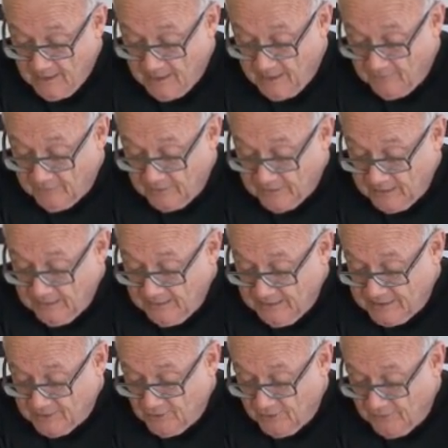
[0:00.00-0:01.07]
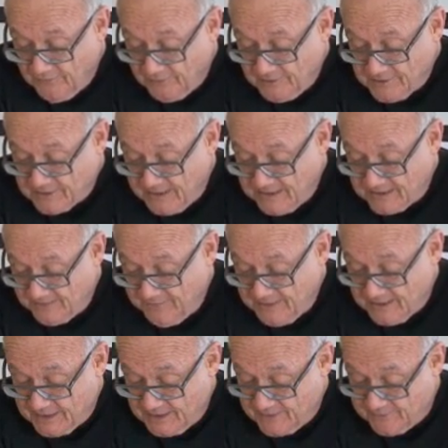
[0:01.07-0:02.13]
Everything in this universe, as
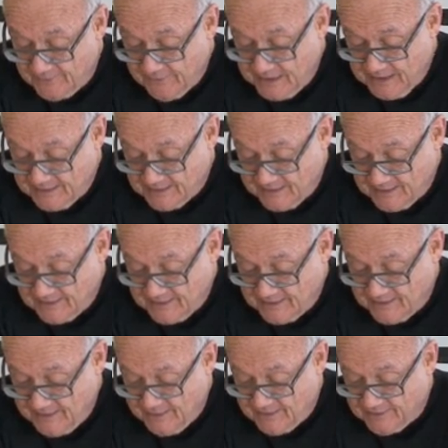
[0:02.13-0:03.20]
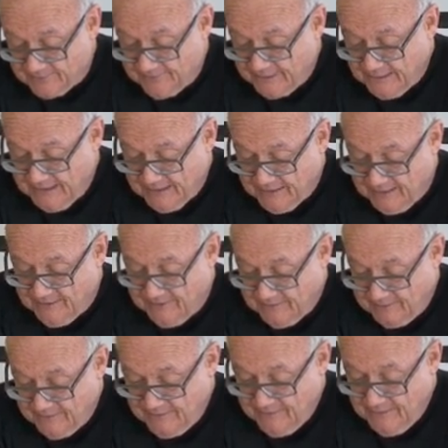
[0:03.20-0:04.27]
physics reminds us, is interrelated.
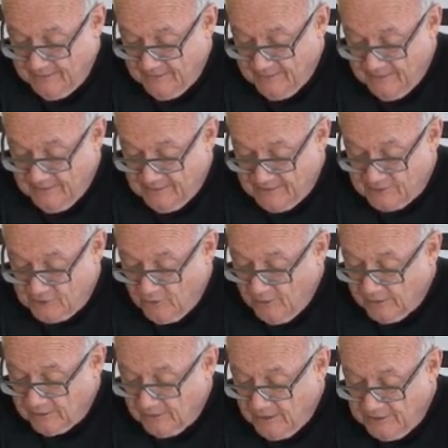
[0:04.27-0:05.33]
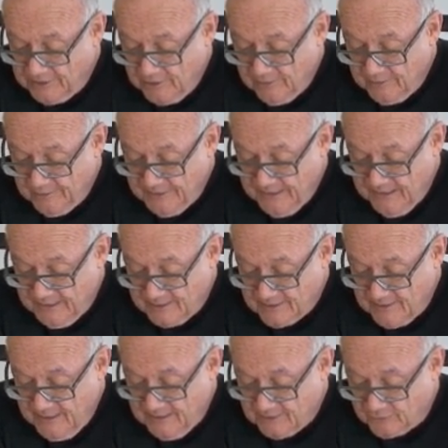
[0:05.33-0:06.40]
So are all human beings.
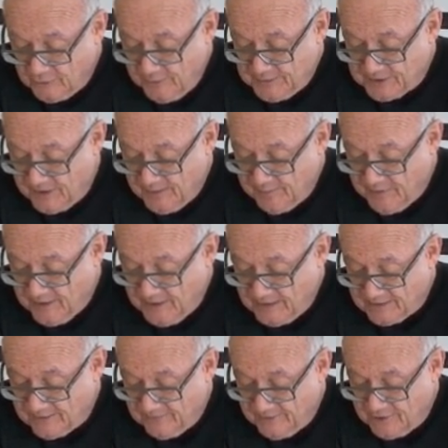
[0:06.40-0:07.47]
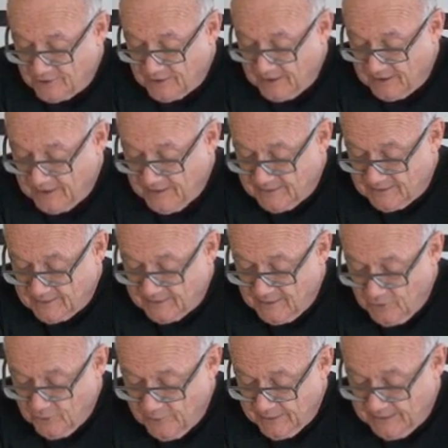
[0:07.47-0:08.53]
Hate groups are part of a gigantic
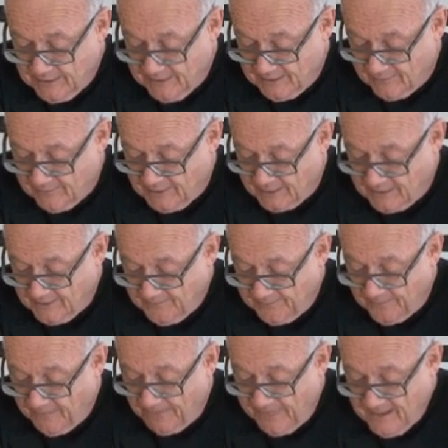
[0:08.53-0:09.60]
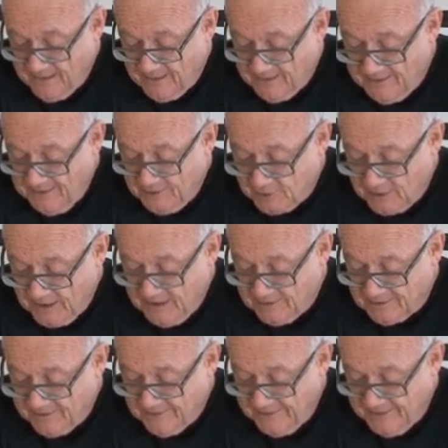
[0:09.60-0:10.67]
human network. Each
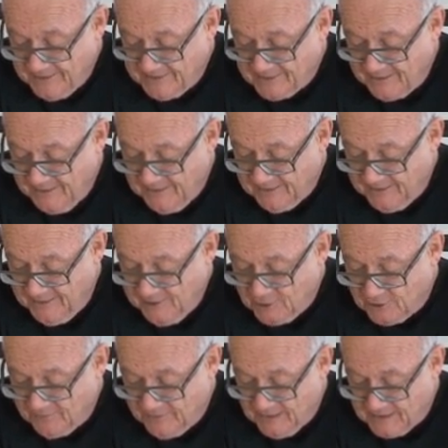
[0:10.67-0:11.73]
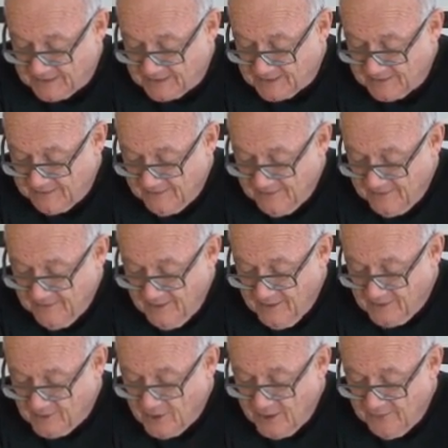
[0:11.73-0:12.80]
hater is in each of us.
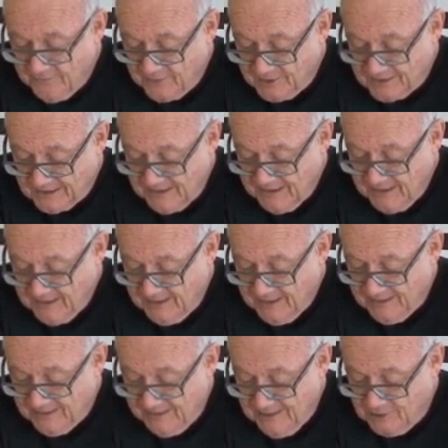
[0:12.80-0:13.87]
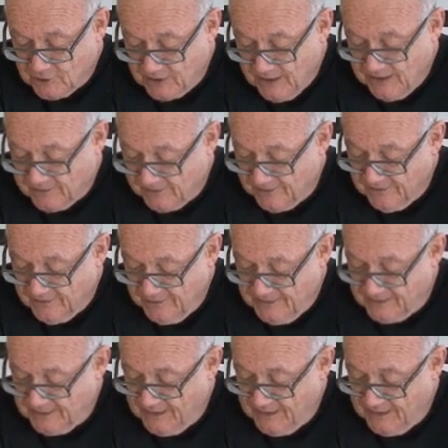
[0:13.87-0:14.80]
Conversely, in each hater is